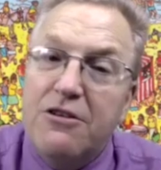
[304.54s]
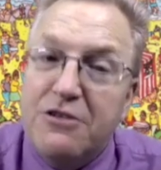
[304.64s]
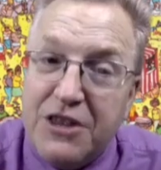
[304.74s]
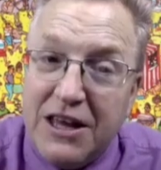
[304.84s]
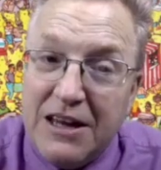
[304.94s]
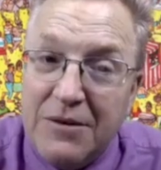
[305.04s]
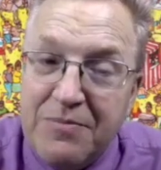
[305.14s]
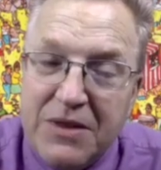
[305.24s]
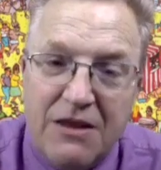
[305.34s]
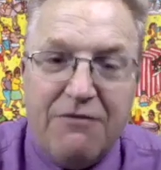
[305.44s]
thing,
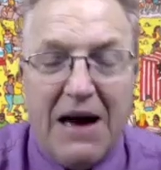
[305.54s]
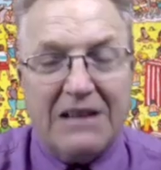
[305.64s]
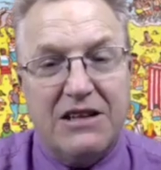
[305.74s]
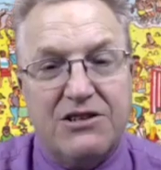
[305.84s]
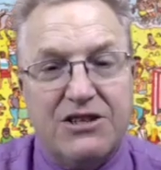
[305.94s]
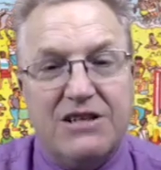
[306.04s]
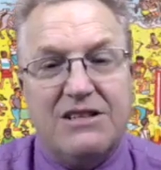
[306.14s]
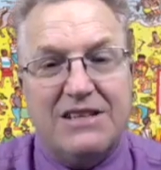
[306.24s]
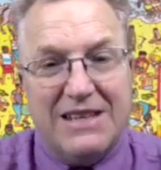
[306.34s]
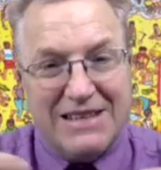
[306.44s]
the fact that
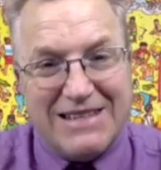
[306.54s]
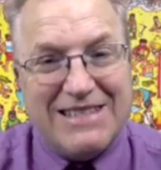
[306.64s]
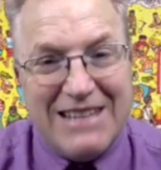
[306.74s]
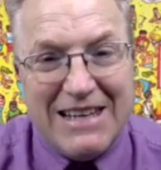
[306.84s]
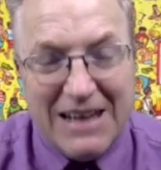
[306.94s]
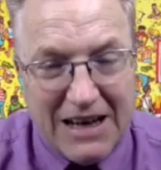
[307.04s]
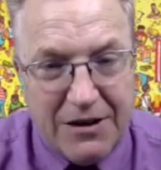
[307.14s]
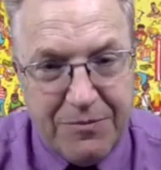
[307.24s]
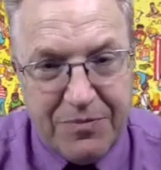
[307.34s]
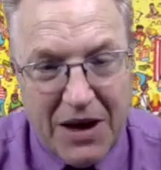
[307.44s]
Jesus is sitting
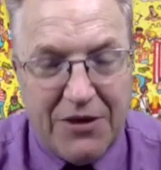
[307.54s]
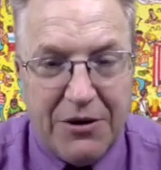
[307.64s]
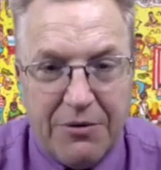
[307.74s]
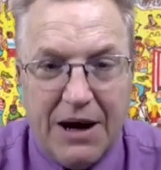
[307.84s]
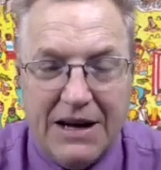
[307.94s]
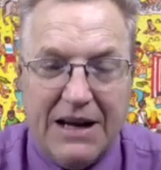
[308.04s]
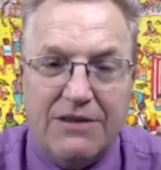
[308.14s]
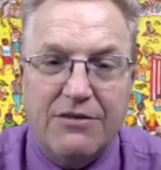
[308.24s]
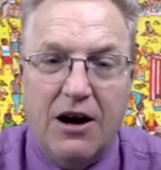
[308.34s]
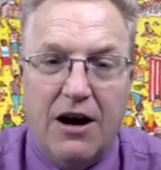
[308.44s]
at the right hand
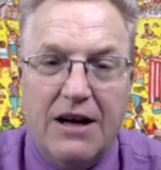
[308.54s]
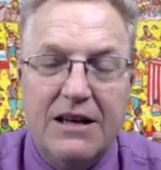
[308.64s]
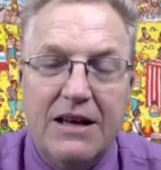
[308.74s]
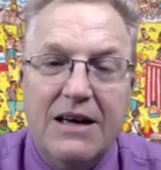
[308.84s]
of God